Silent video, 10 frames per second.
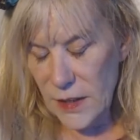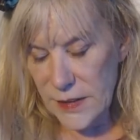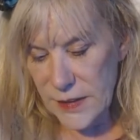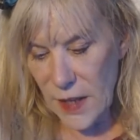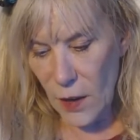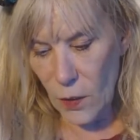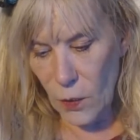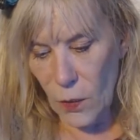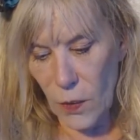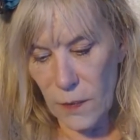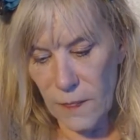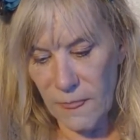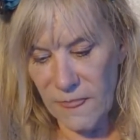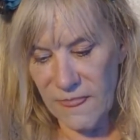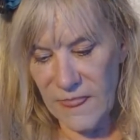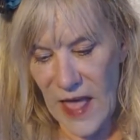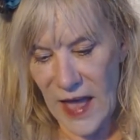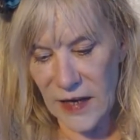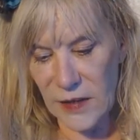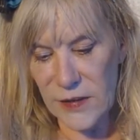So
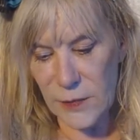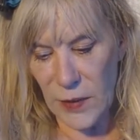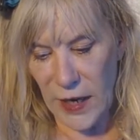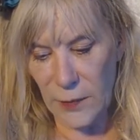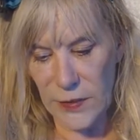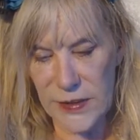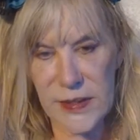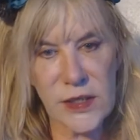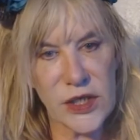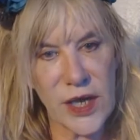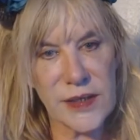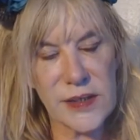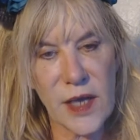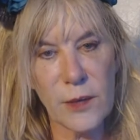that is what I would suggest.